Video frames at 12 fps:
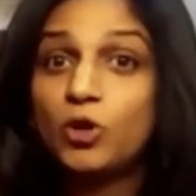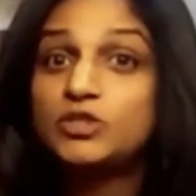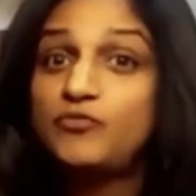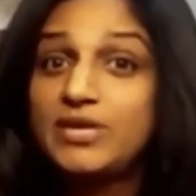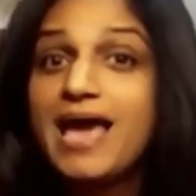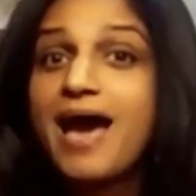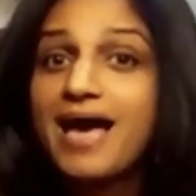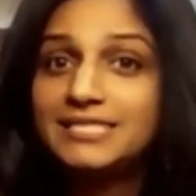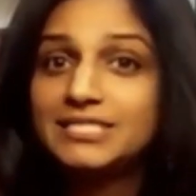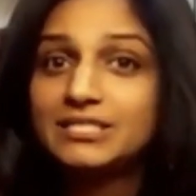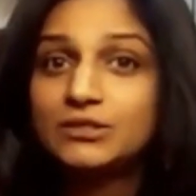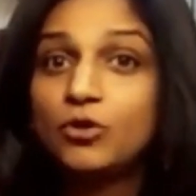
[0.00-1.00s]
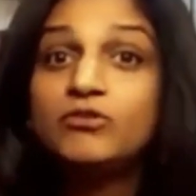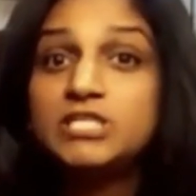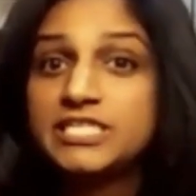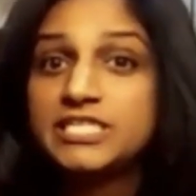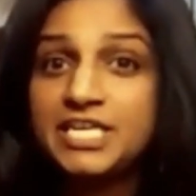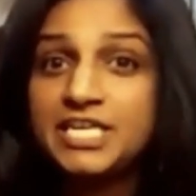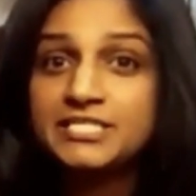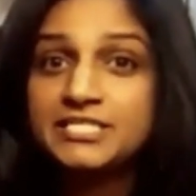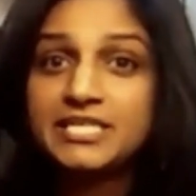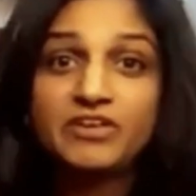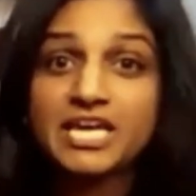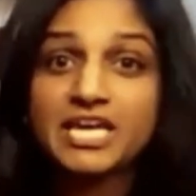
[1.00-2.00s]
we had over the 10 years
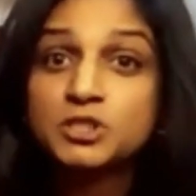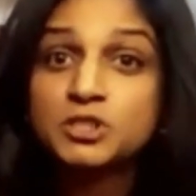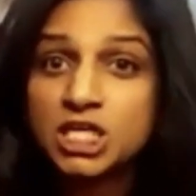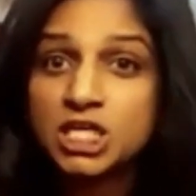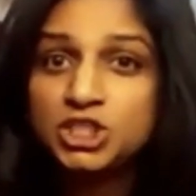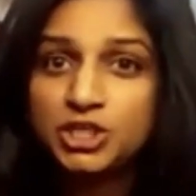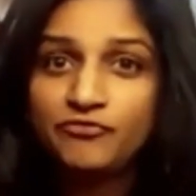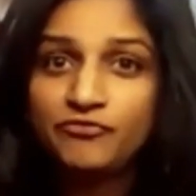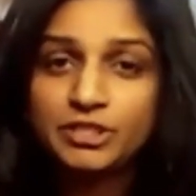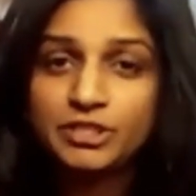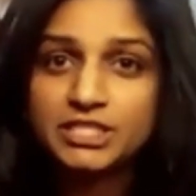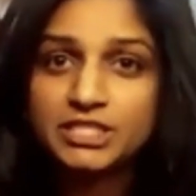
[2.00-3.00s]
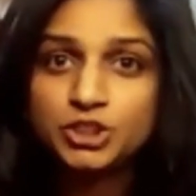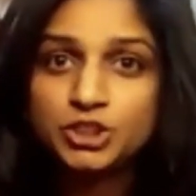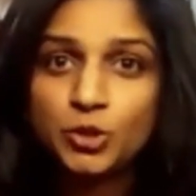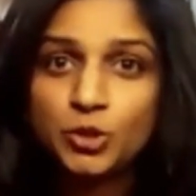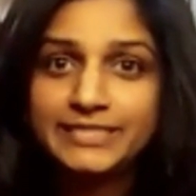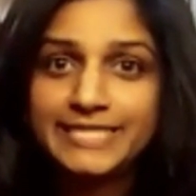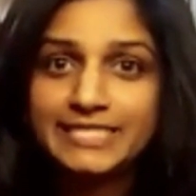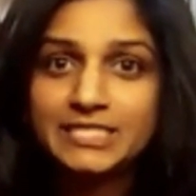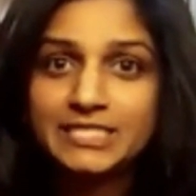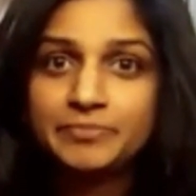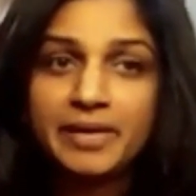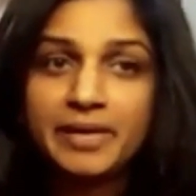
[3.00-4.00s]
that we kept searching for the essential oil
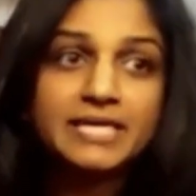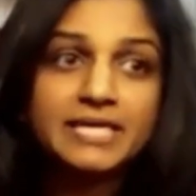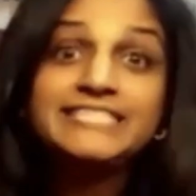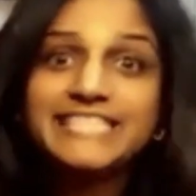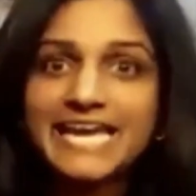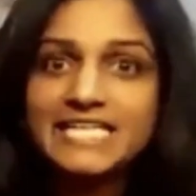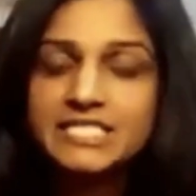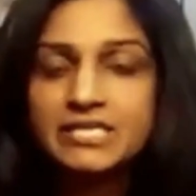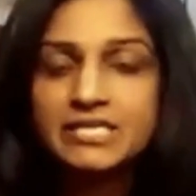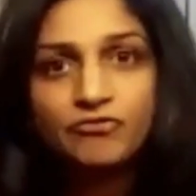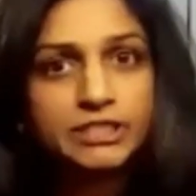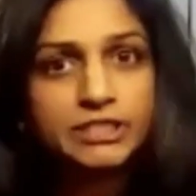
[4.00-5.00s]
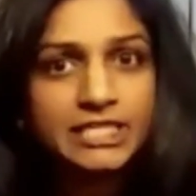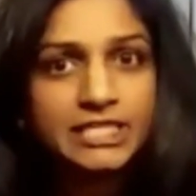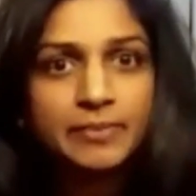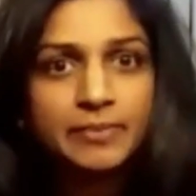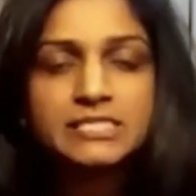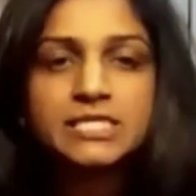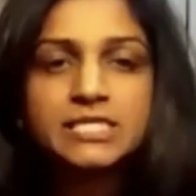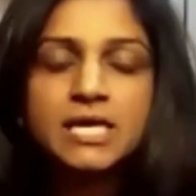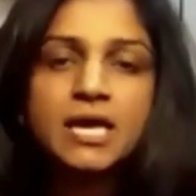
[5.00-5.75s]
data for the database.